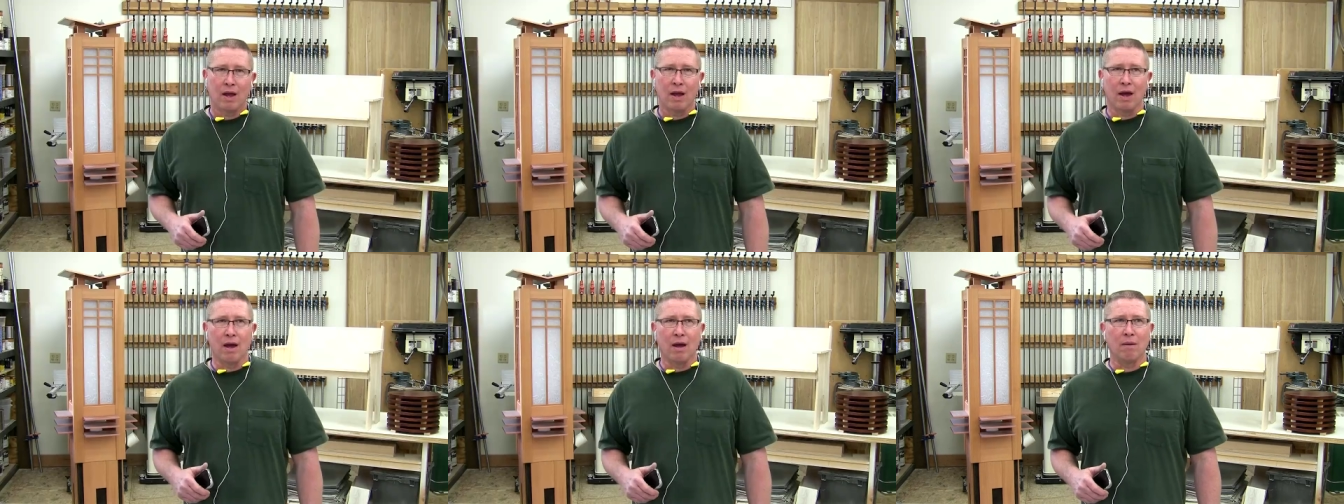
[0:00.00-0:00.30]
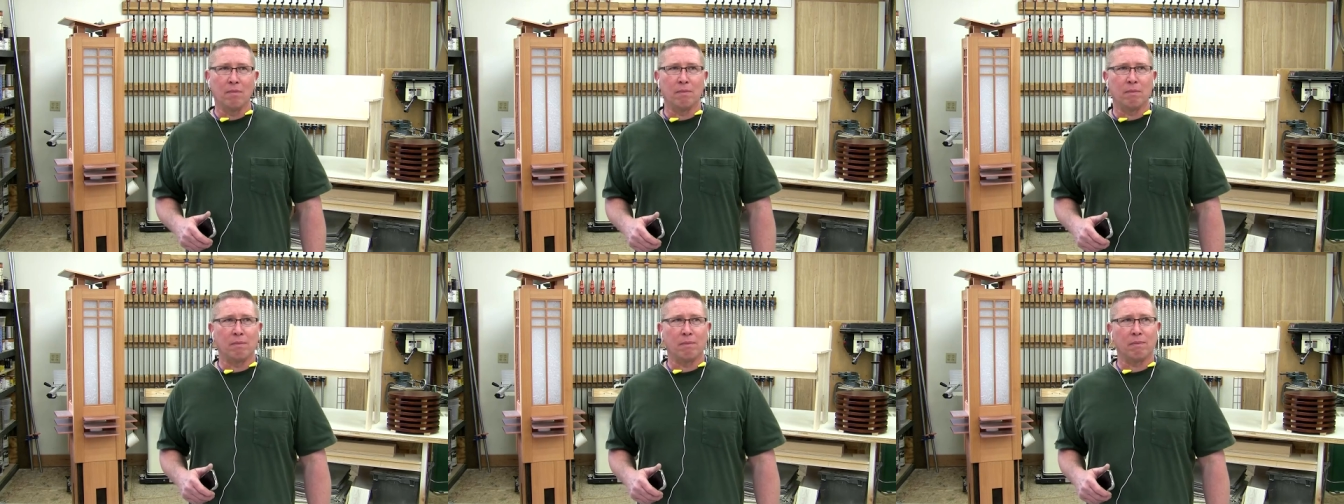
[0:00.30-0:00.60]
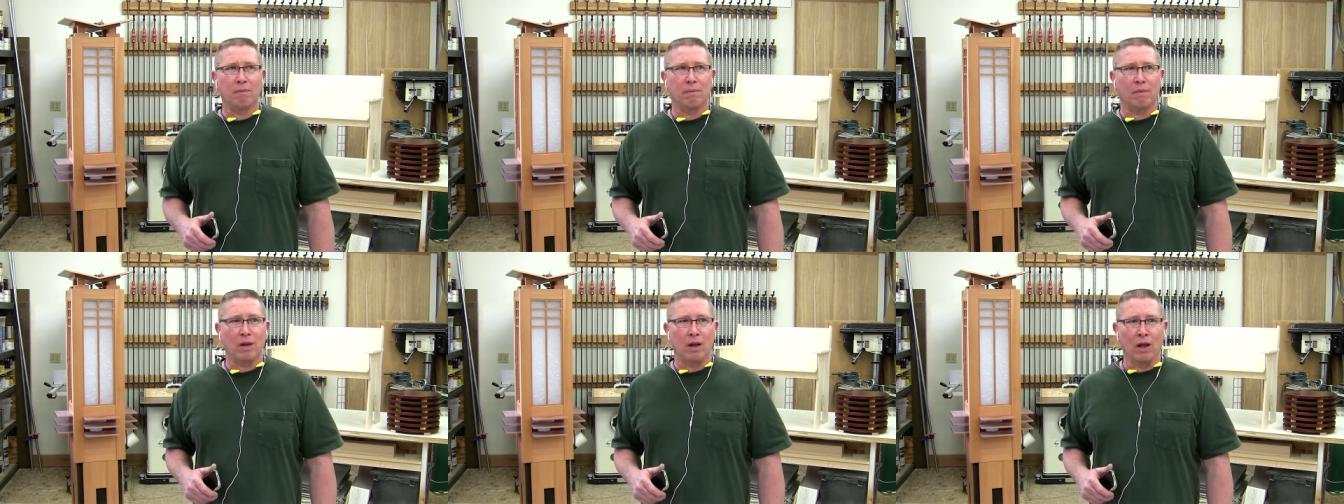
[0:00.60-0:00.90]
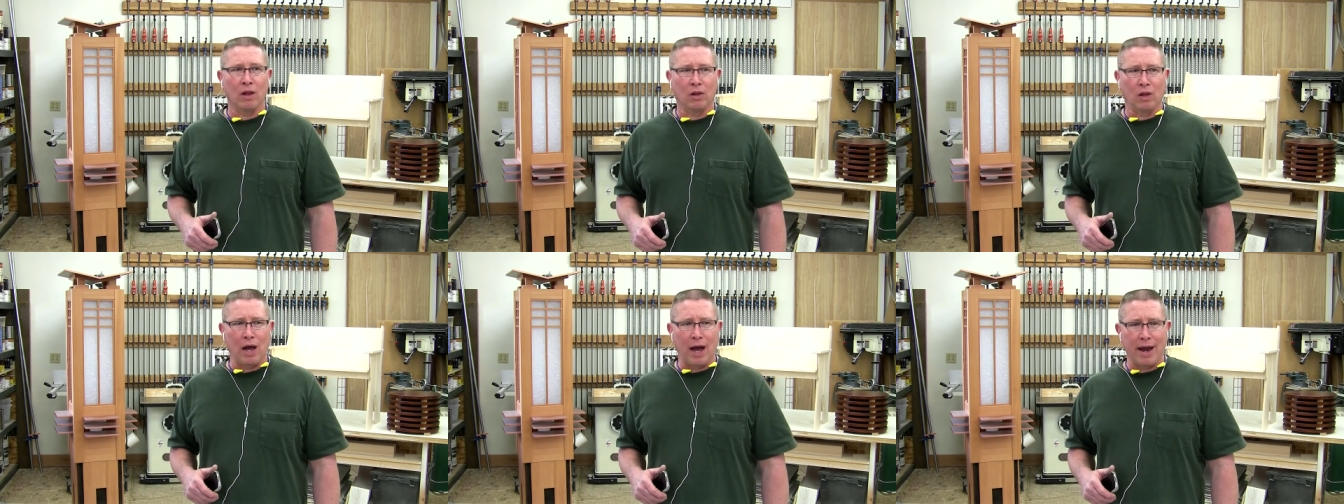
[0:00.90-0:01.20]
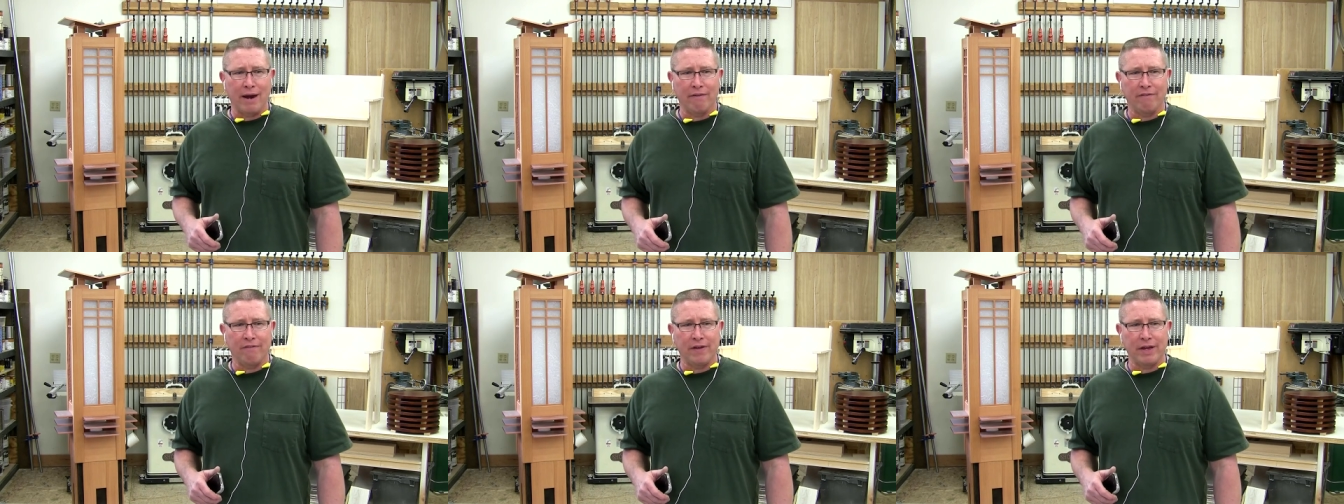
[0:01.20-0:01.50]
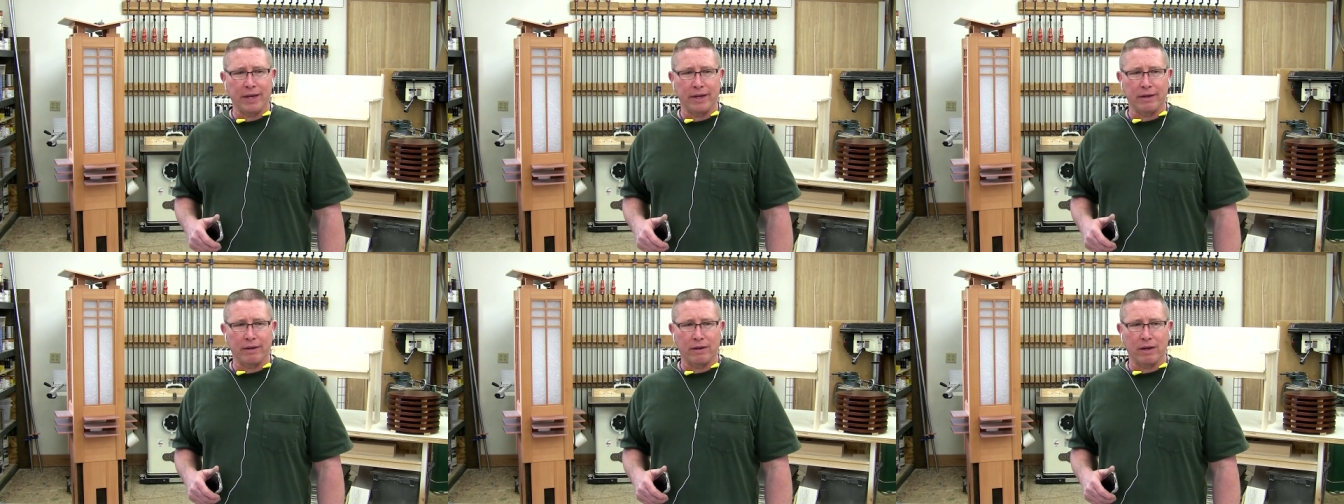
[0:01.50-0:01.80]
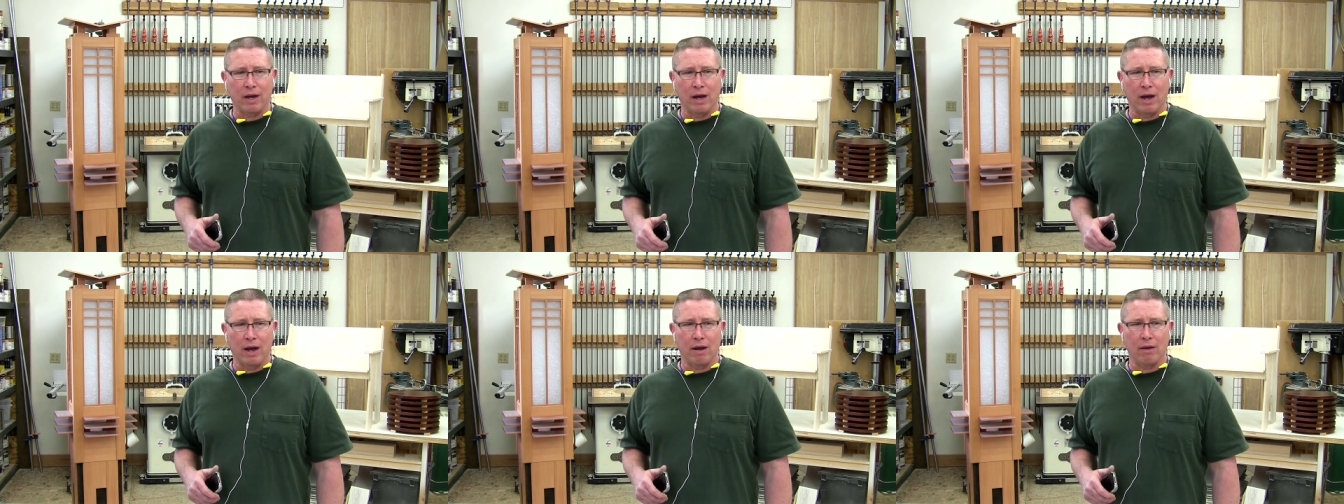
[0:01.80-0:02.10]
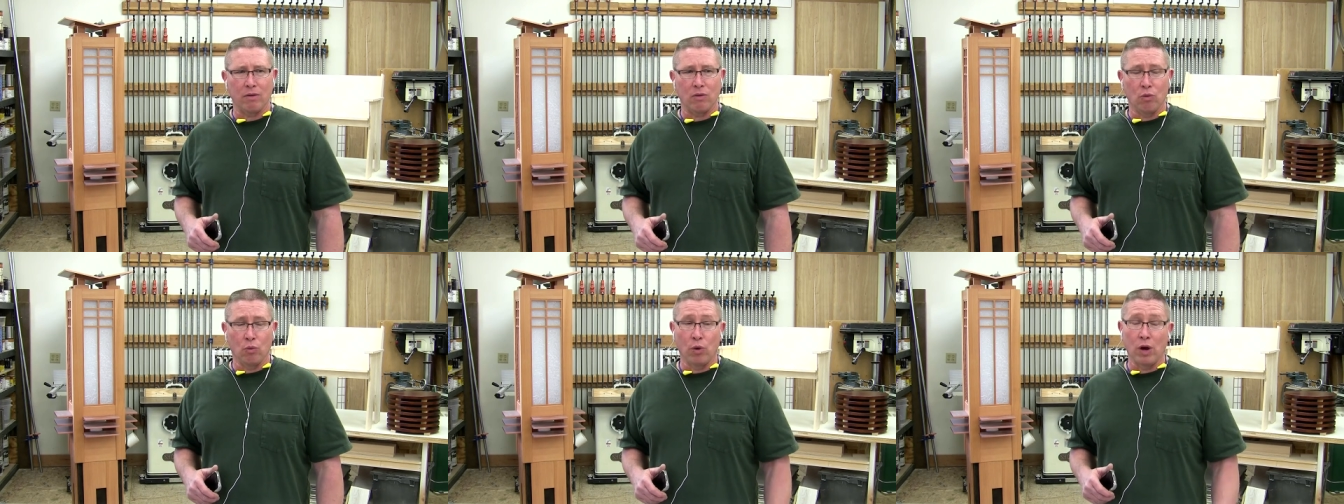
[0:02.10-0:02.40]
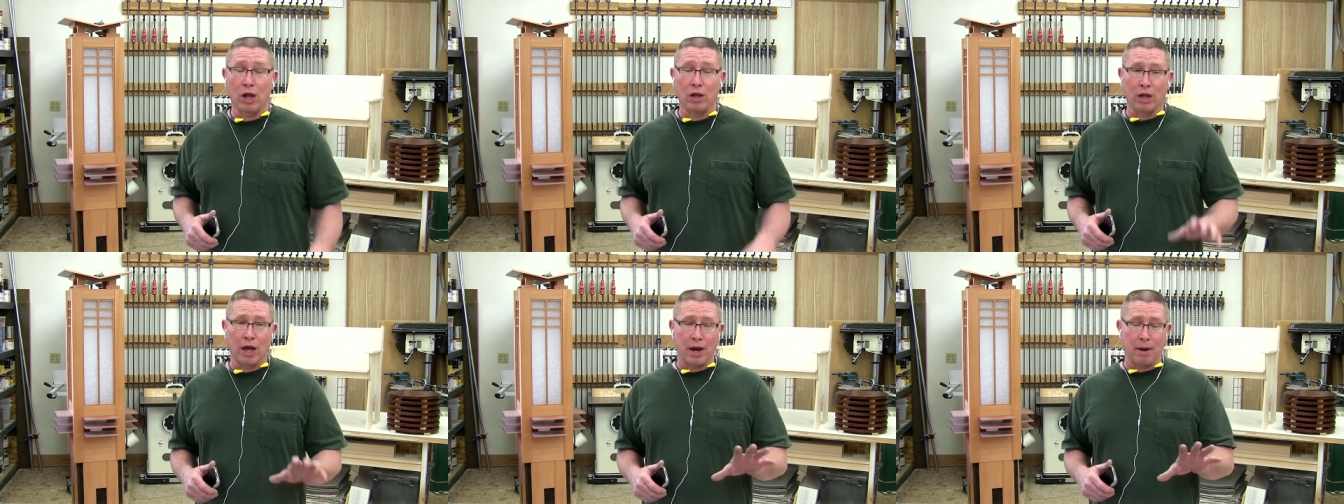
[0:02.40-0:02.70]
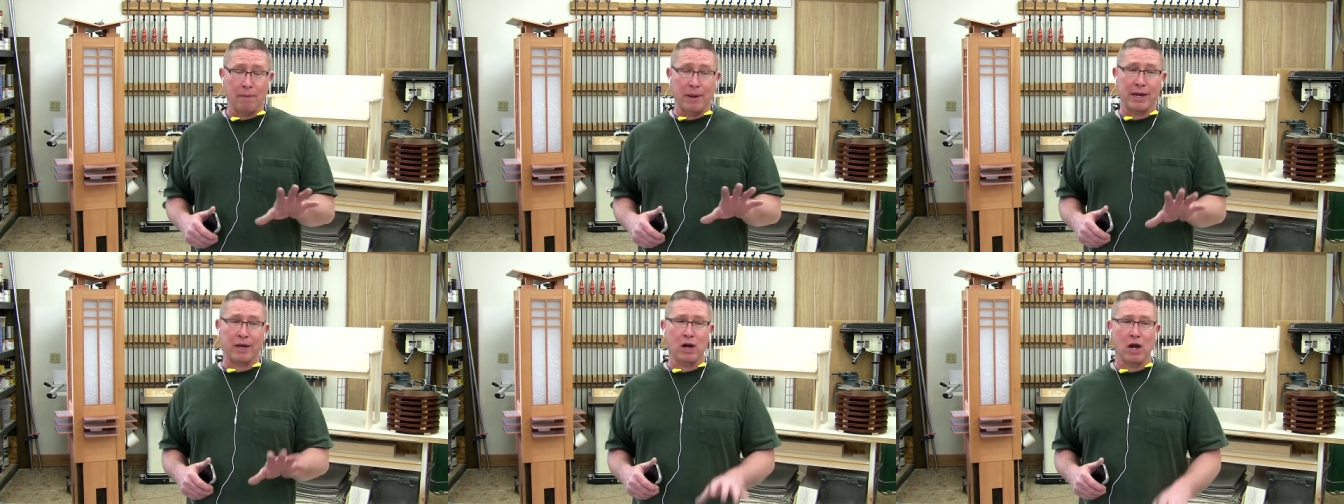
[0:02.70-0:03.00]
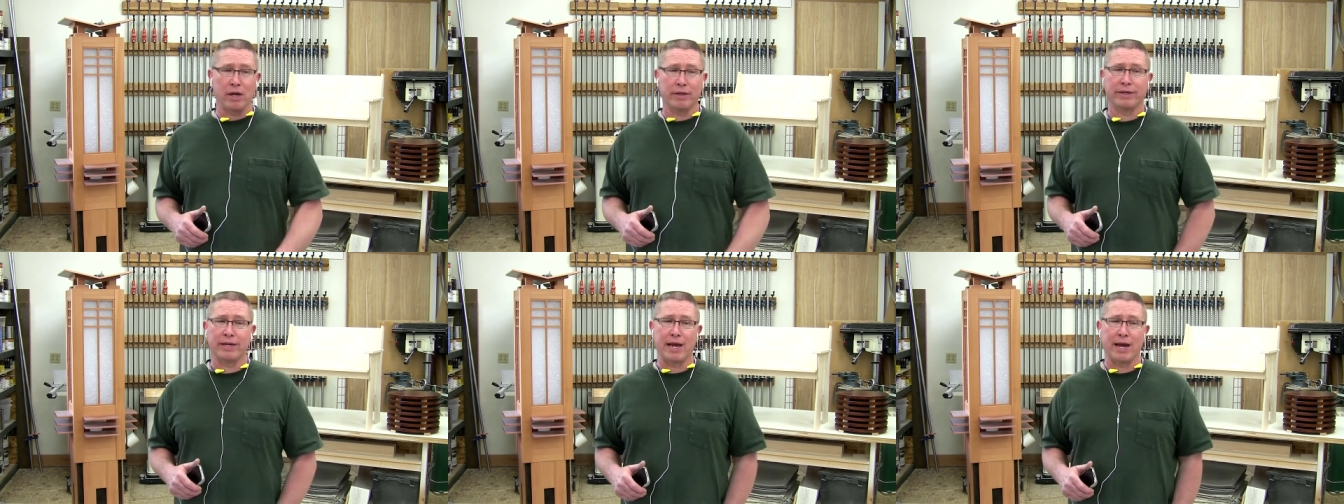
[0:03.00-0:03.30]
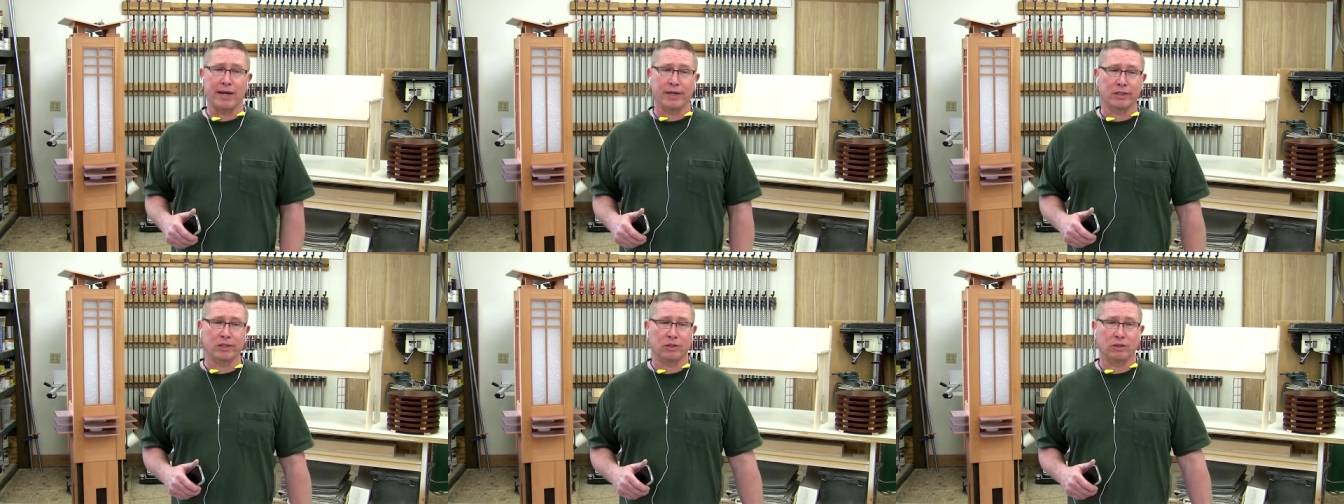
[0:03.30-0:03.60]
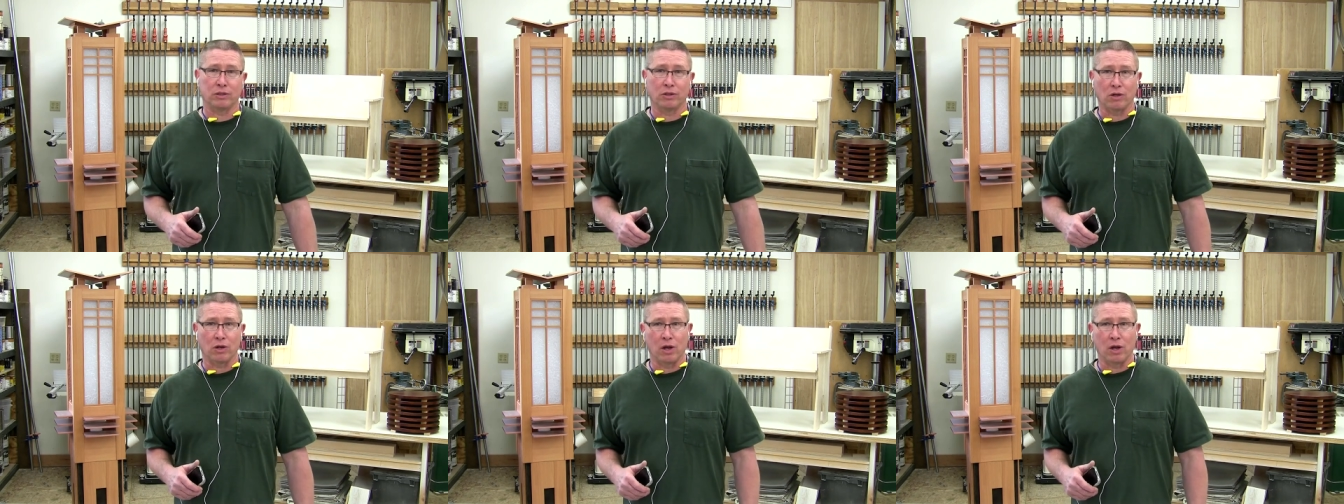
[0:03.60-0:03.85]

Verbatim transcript: Um, a lot of it, uh, well, a lot of my contacts,